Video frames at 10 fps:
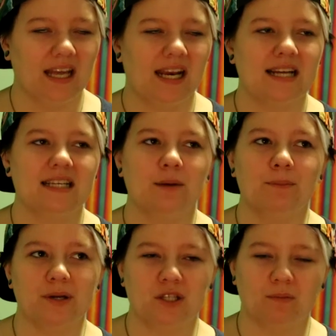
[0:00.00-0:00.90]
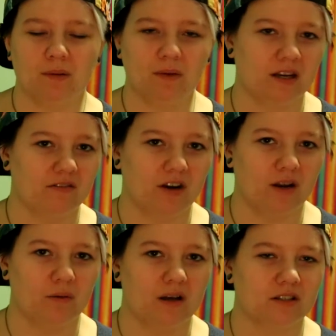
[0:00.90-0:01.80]
and I didn't budget my money
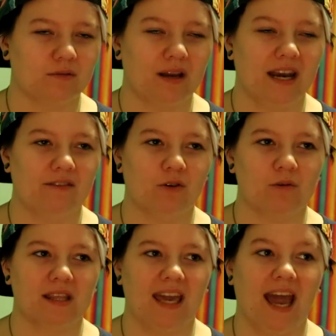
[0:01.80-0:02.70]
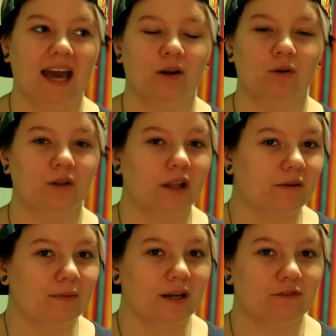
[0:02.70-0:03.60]
very well, so I never really had a whole lot
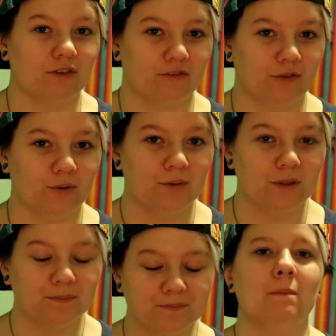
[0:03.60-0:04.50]
of money for food.